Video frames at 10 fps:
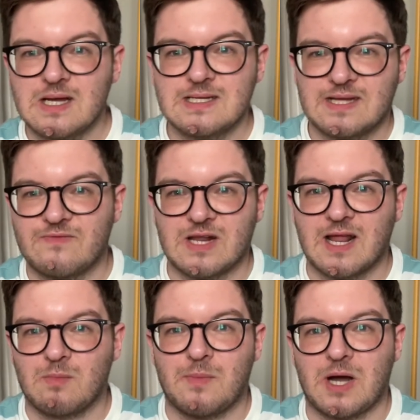Definitely click
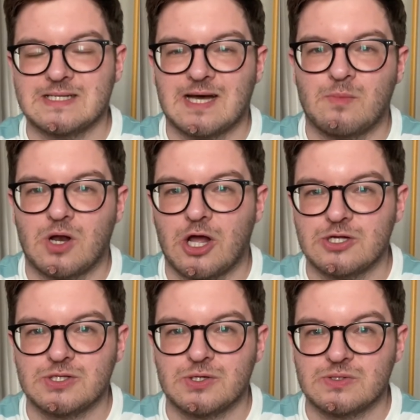my button down below
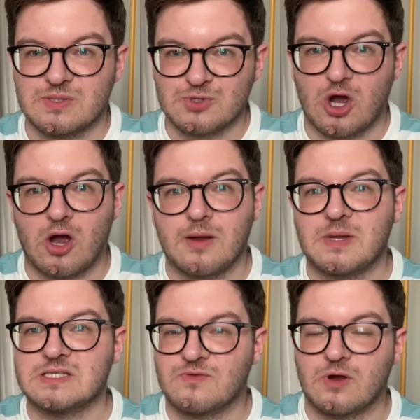to subscribe,
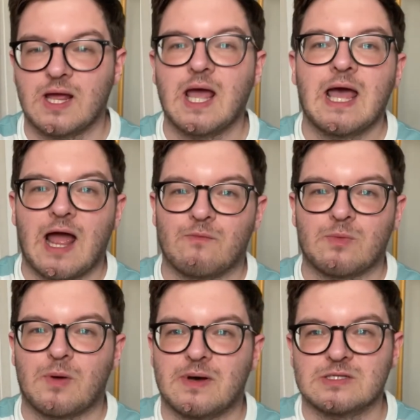it's free, and ring
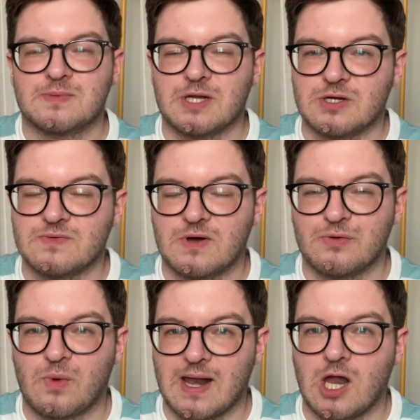my bell to be notified of
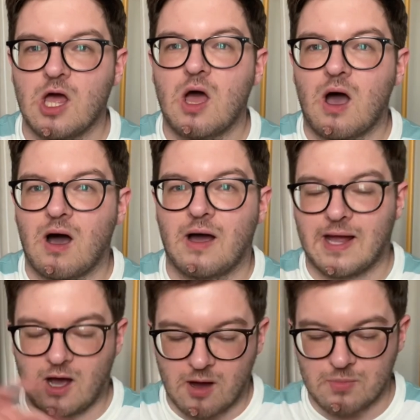when I
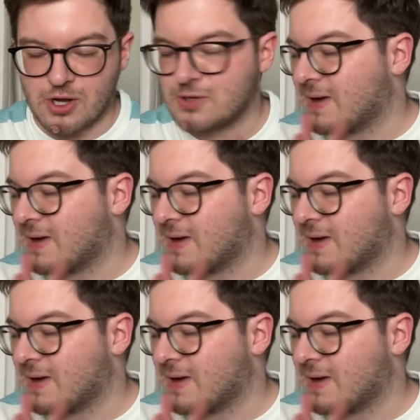upload.